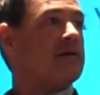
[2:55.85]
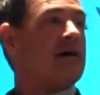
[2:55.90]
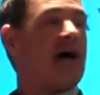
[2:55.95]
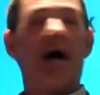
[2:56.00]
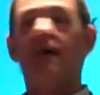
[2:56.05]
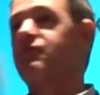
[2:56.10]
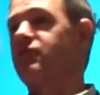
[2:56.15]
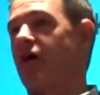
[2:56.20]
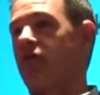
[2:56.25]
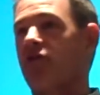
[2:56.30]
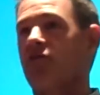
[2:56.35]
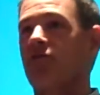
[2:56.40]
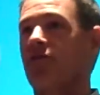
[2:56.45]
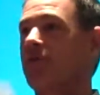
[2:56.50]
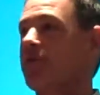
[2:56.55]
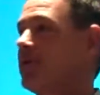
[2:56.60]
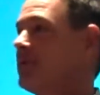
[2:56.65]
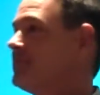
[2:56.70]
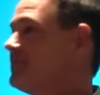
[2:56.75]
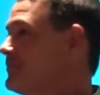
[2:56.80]
I forgot the
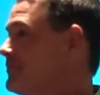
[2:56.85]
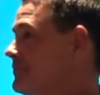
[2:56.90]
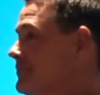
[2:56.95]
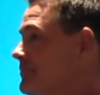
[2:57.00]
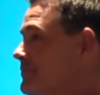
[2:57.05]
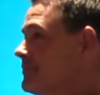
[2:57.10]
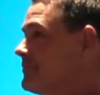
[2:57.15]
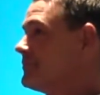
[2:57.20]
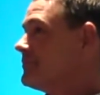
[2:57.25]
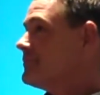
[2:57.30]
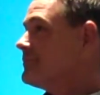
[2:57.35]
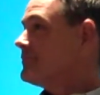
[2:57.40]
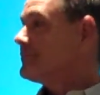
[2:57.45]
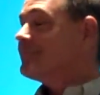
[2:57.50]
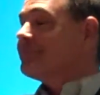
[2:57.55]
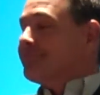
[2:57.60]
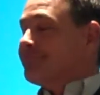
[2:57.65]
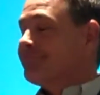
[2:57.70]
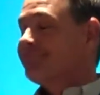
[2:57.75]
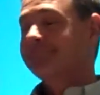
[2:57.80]
3rd
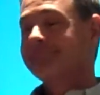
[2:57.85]
one.